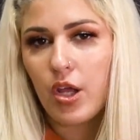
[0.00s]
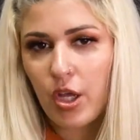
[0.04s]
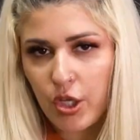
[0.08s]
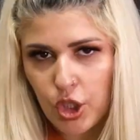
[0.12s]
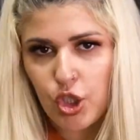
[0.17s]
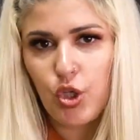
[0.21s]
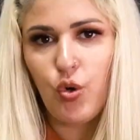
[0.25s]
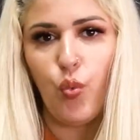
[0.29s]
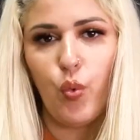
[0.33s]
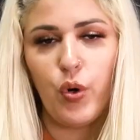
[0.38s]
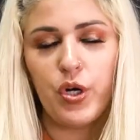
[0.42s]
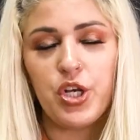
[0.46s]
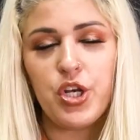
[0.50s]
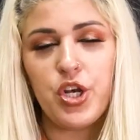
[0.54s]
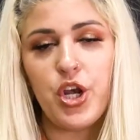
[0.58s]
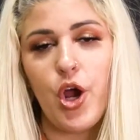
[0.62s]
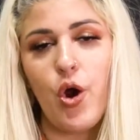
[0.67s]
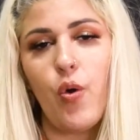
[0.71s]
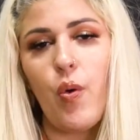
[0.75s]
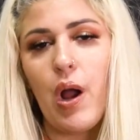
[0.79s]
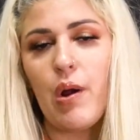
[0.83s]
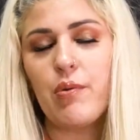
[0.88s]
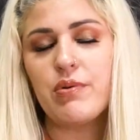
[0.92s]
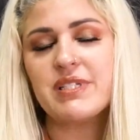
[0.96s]
you wouldn't
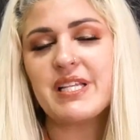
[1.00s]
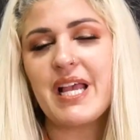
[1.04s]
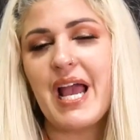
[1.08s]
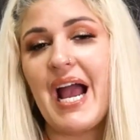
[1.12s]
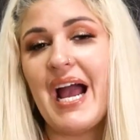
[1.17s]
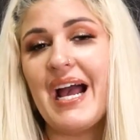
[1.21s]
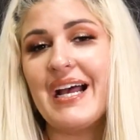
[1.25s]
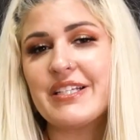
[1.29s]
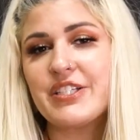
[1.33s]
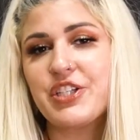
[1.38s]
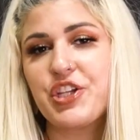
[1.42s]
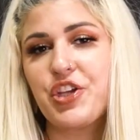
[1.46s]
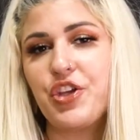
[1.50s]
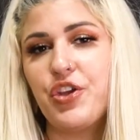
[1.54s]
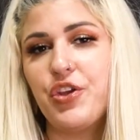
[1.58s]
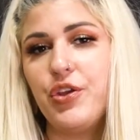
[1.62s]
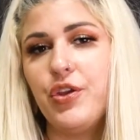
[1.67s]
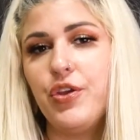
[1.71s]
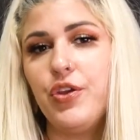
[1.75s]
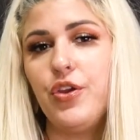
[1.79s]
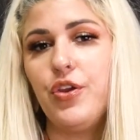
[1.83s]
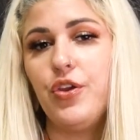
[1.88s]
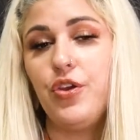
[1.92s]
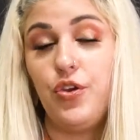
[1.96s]
know I was
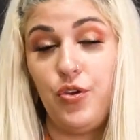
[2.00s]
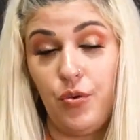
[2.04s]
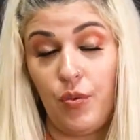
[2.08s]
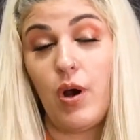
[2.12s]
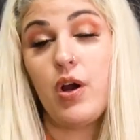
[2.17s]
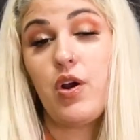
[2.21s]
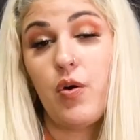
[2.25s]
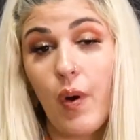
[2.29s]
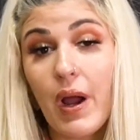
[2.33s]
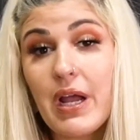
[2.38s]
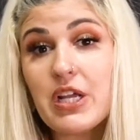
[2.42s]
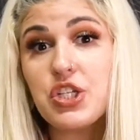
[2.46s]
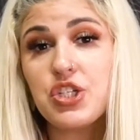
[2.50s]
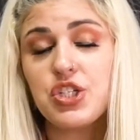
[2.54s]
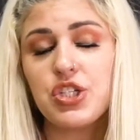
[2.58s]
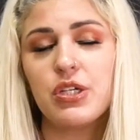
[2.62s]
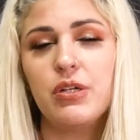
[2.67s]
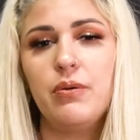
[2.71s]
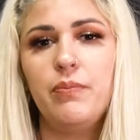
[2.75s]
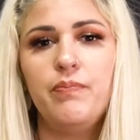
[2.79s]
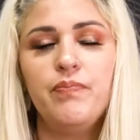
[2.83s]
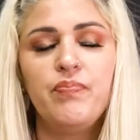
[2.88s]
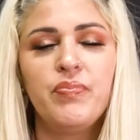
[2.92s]
asking you a question.